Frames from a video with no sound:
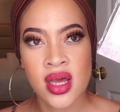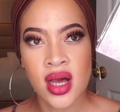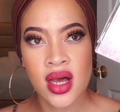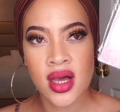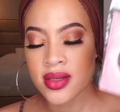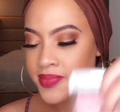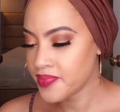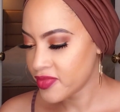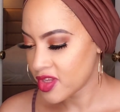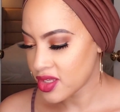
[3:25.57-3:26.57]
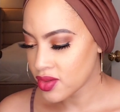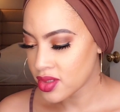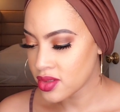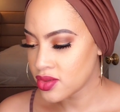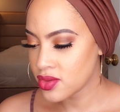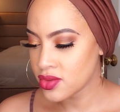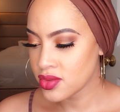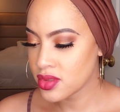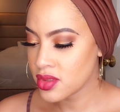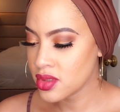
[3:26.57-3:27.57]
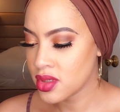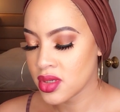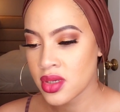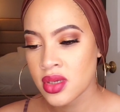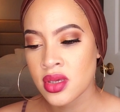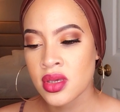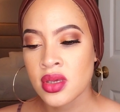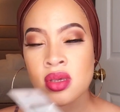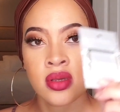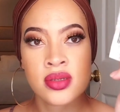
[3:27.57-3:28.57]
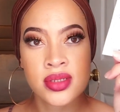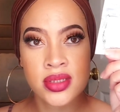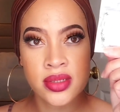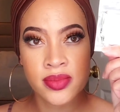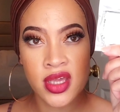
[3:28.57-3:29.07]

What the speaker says: that you can use, some